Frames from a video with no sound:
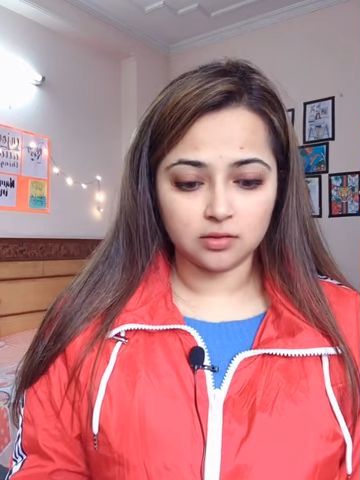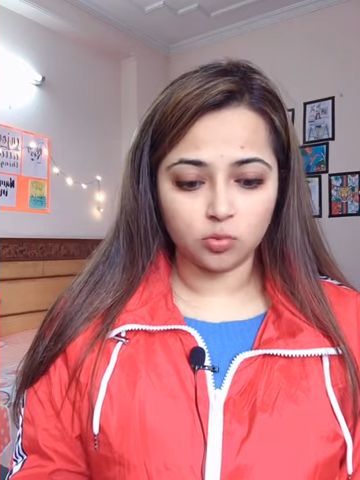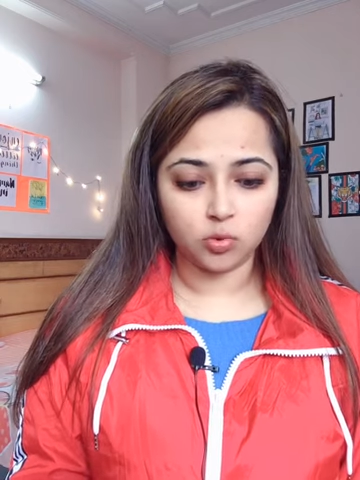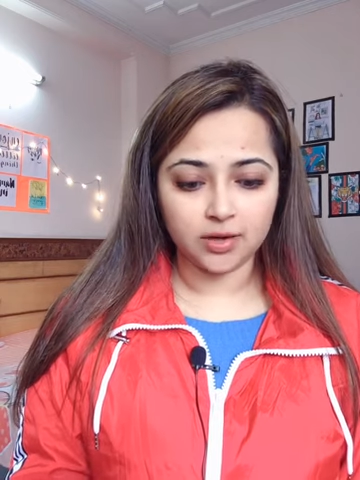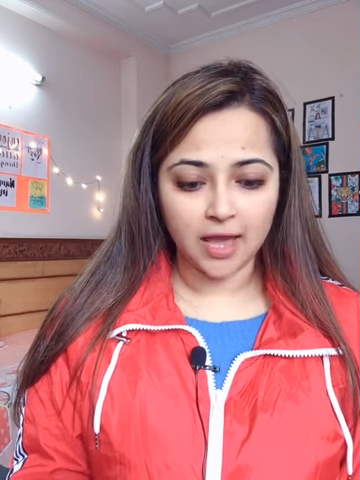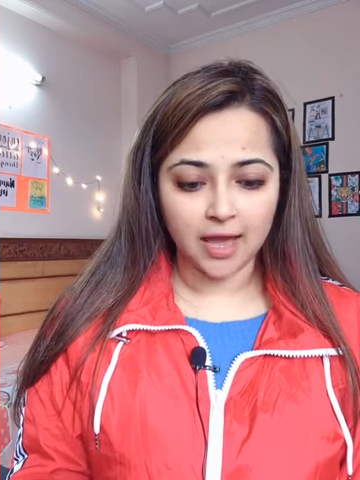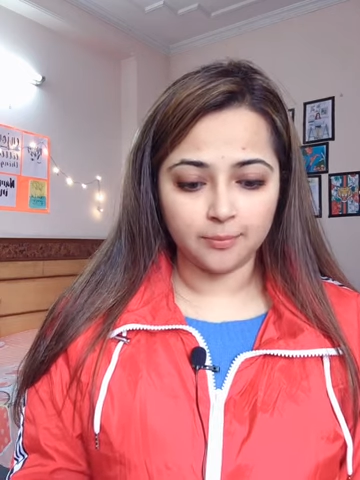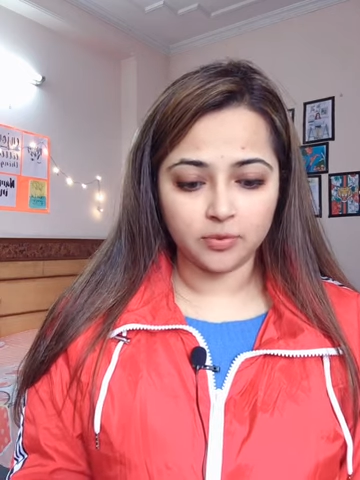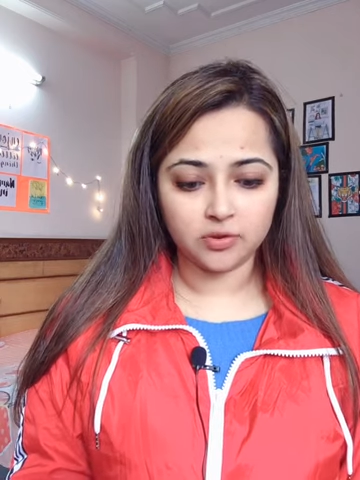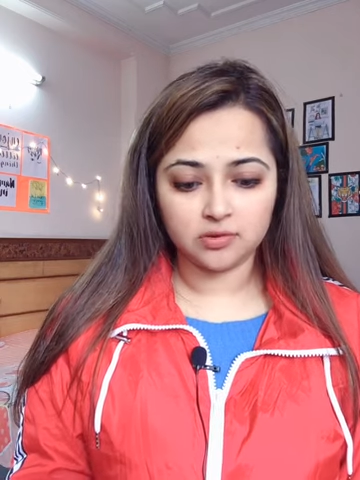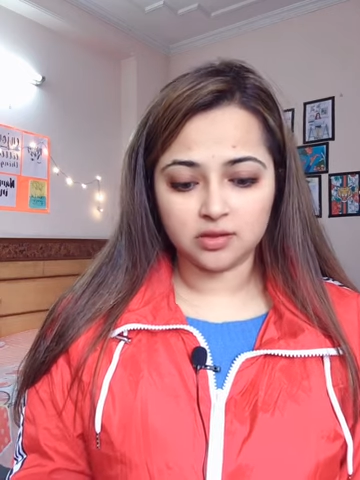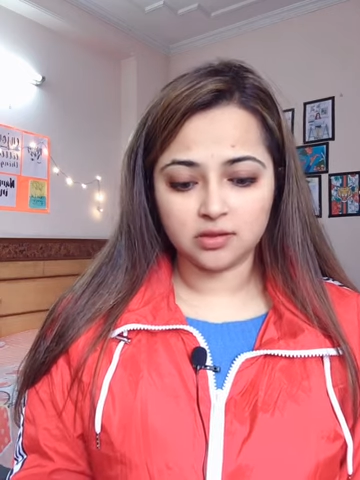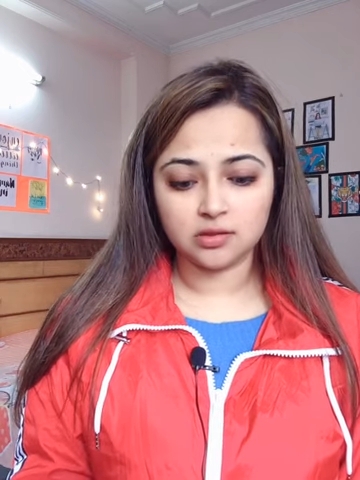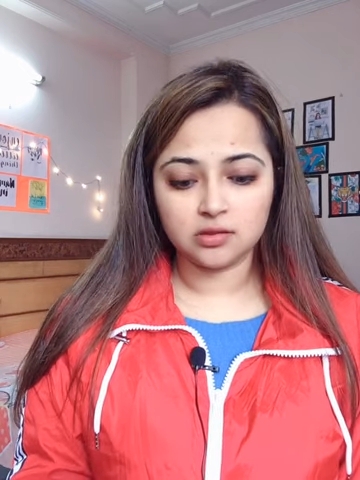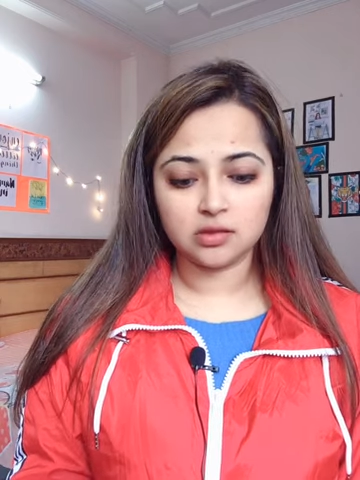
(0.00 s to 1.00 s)
what happens
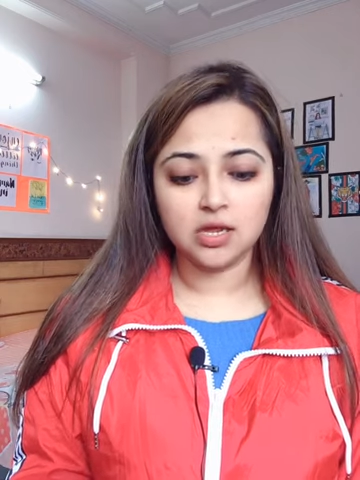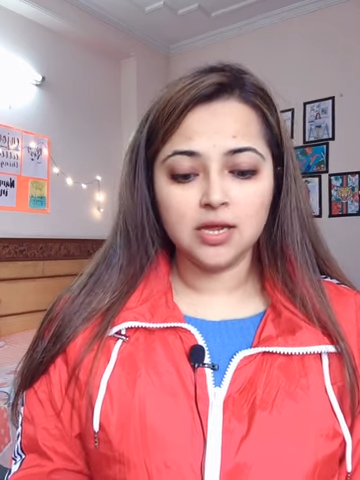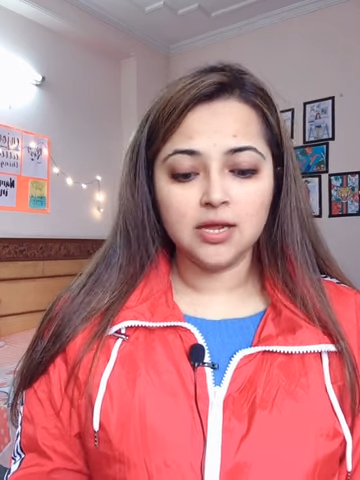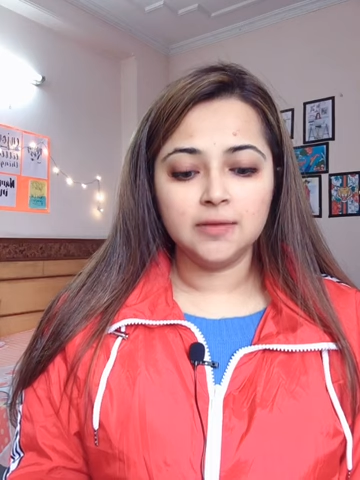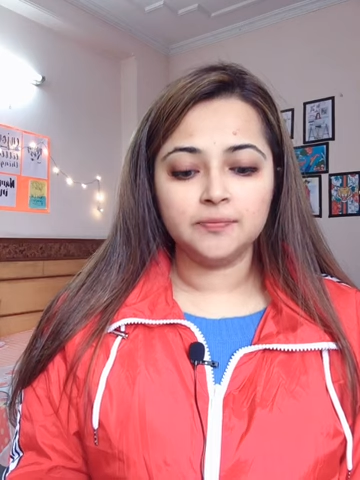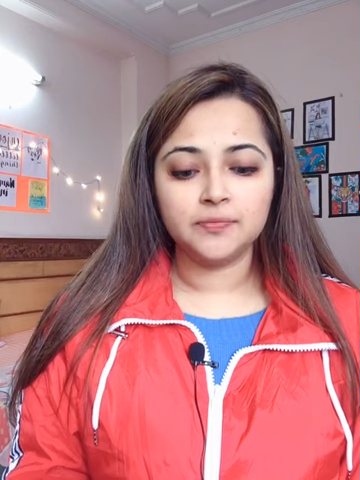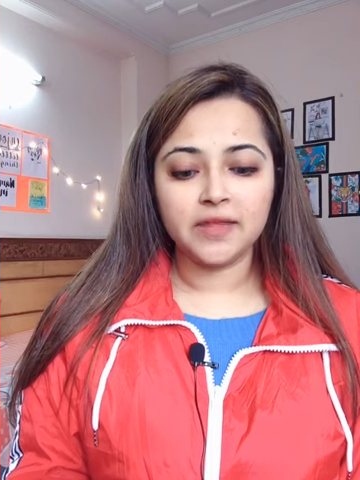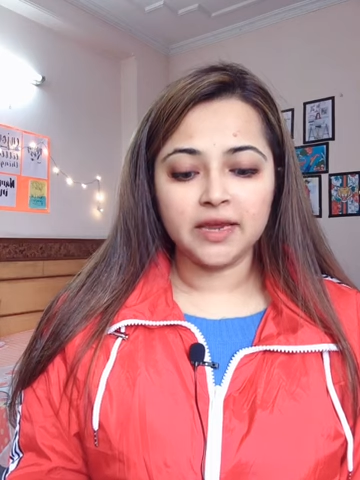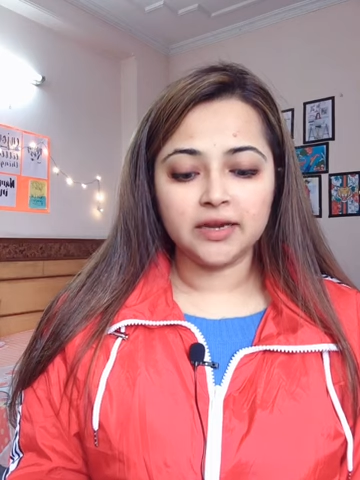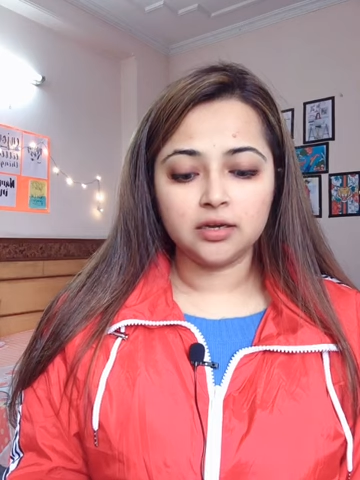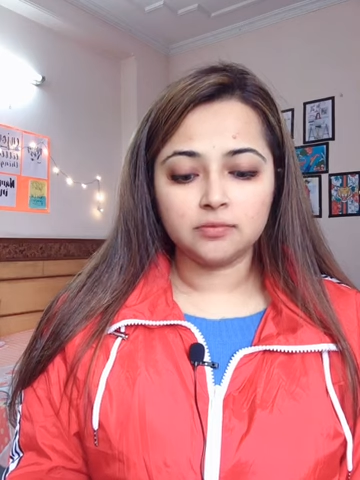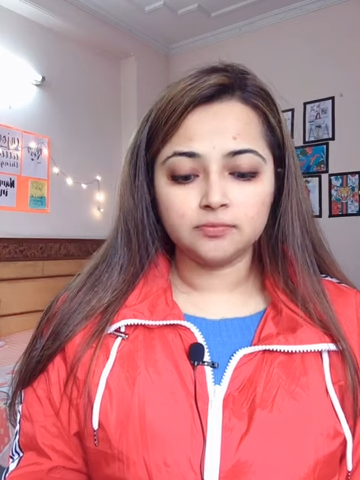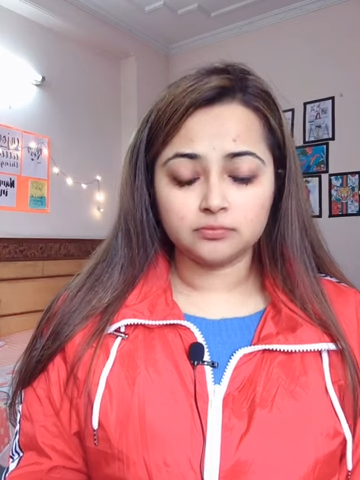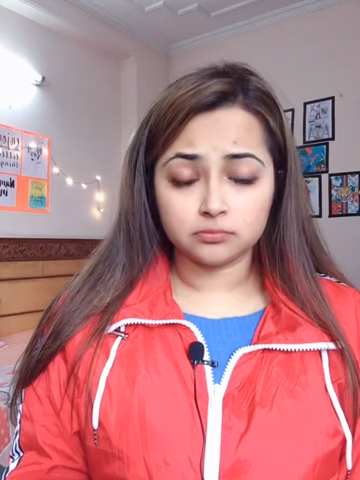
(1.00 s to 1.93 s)
is that